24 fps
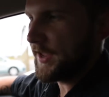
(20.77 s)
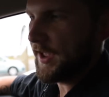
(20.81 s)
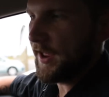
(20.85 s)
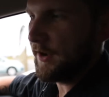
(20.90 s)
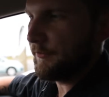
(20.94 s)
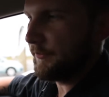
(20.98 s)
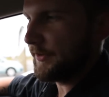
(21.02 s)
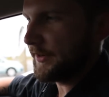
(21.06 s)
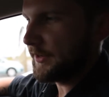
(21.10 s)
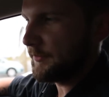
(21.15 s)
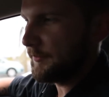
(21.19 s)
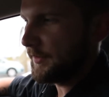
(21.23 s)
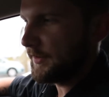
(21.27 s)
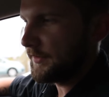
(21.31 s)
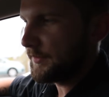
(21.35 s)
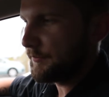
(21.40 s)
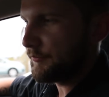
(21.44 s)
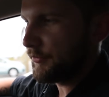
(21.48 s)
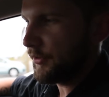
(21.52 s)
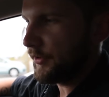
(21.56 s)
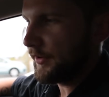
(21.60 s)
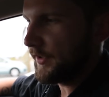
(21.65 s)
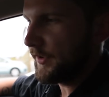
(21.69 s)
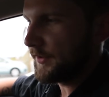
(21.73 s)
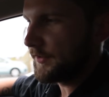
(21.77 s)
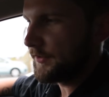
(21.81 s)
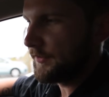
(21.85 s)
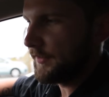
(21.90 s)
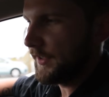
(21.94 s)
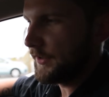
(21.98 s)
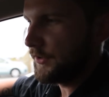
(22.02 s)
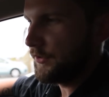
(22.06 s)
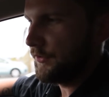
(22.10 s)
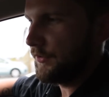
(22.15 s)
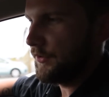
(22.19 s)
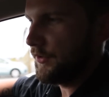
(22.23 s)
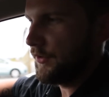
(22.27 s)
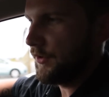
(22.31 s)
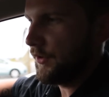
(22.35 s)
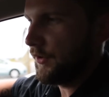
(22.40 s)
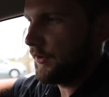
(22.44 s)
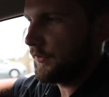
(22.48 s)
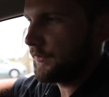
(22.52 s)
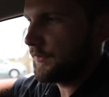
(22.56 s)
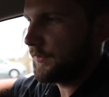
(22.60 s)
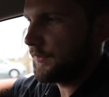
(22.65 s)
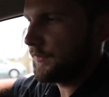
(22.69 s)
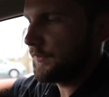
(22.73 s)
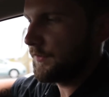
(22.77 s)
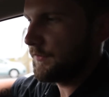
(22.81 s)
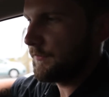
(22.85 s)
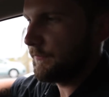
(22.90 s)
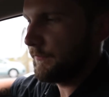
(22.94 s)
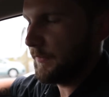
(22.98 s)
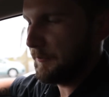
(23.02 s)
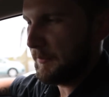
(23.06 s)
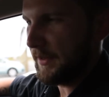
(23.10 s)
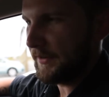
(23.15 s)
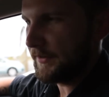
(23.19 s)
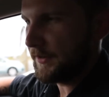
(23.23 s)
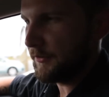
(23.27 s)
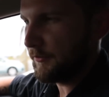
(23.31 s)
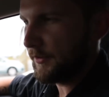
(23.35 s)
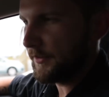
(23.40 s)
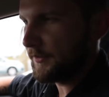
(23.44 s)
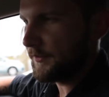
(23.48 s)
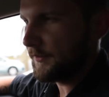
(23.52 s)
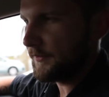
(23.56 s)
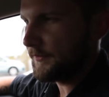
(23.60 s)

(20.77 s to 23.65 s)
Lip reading: can't recommend a product that you're not familiar with